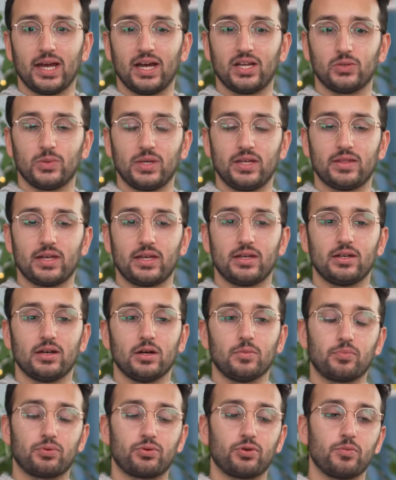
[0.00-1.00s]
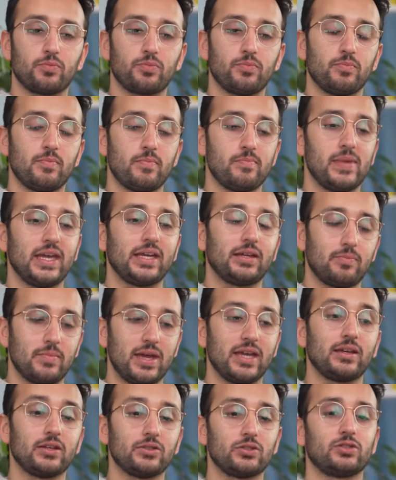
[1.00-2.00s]
how do we then
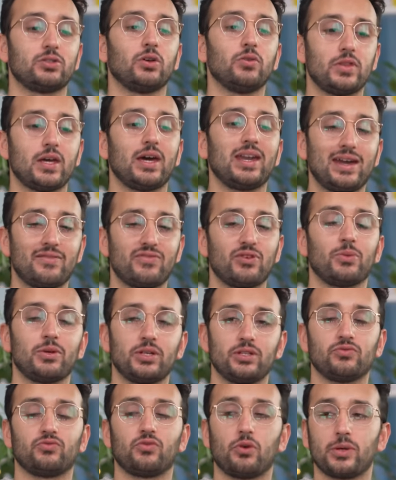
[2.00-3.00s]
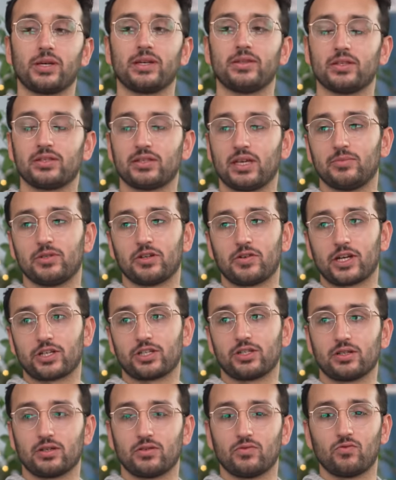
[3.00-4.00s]
make it so that everyone is rowing in the same
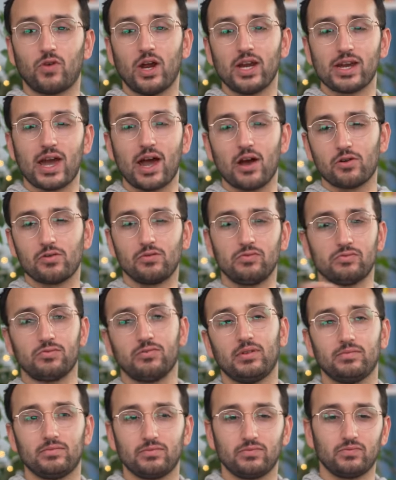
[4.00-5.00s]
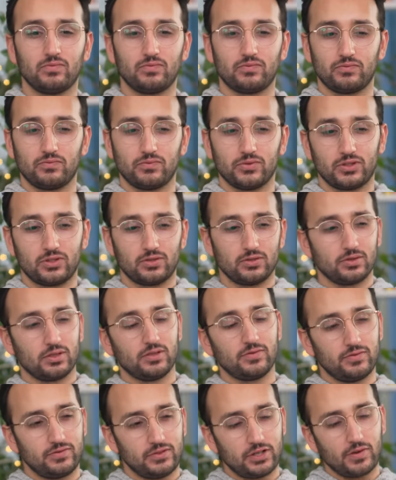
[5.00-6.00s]
direction? Right now, we're sort
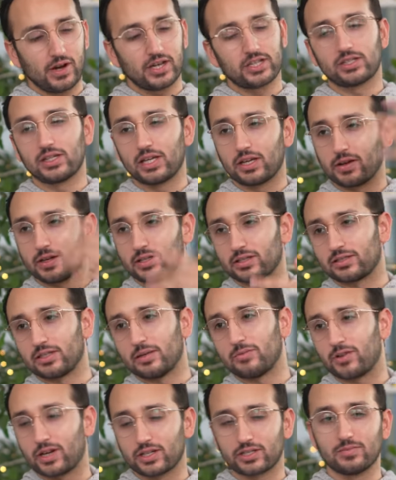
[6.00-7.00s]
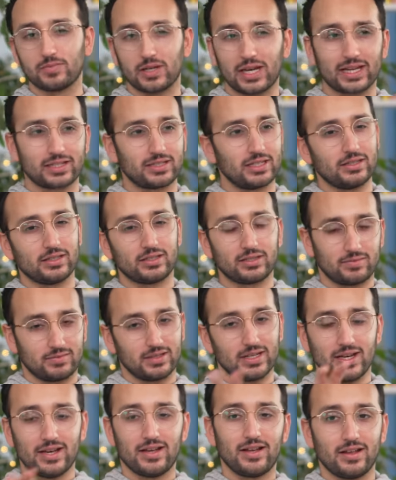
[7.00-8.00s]
of directionally going in the same direction, but actually this,
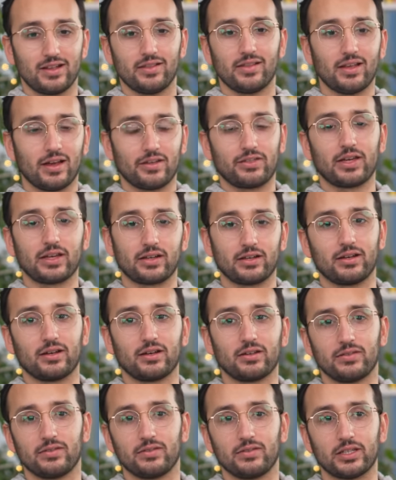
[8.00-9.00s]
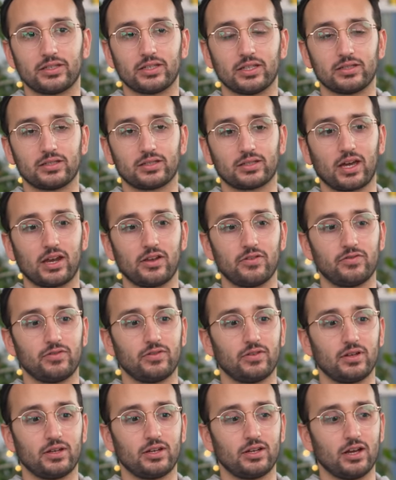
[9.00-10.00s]
I think this is kind
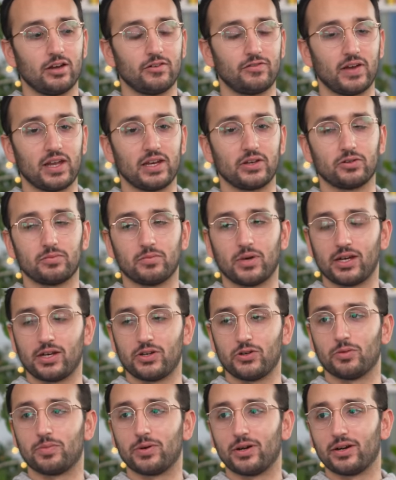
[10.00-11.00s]
of a failing on mine and your